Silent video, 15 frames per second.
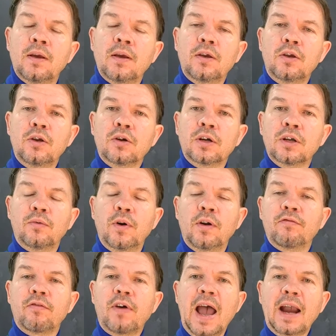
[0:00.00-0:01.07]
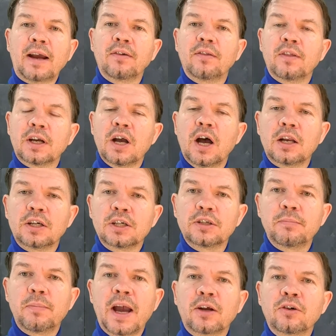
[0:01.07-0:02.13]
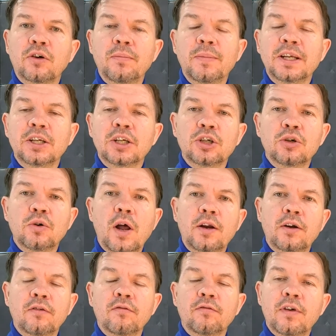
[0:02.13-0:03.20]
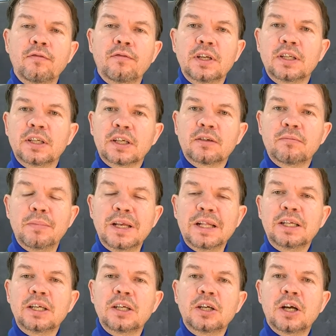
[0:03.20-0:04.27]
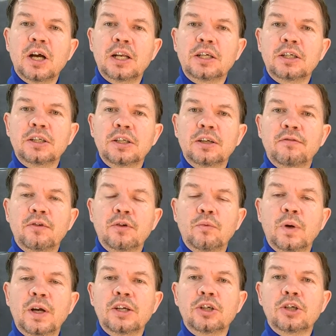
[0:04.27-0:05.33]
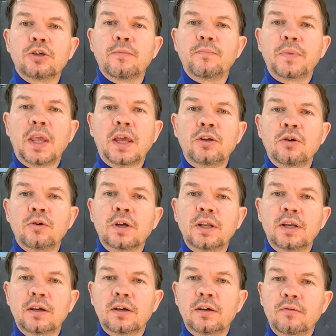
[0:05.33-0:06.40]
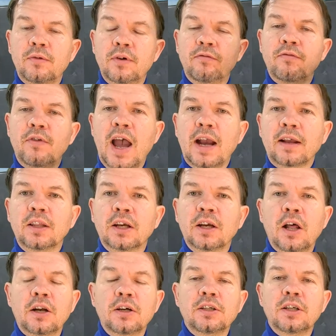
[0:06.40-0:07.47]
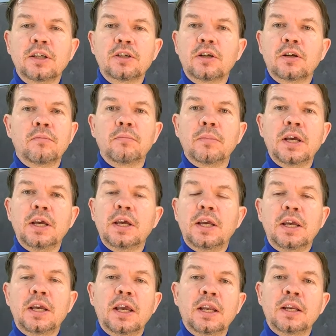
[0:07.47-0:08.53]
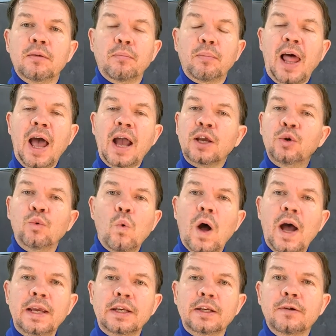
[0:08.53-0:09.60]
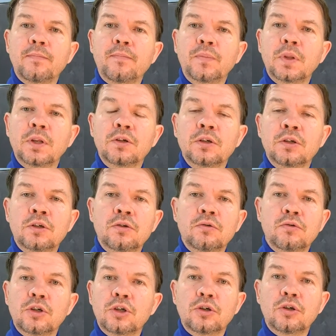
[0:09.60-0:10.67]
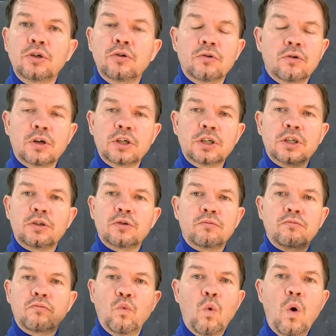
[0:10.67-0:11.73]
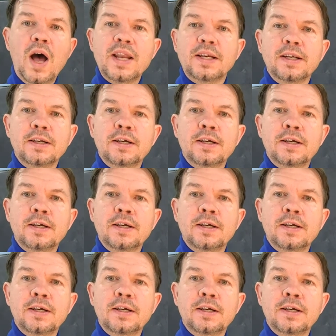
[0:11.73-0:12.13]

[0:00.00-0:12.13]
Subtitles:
You can refract the color spectrum into 256 million colors if you wish, and you can refract the color system into black and white to 2 or just 1.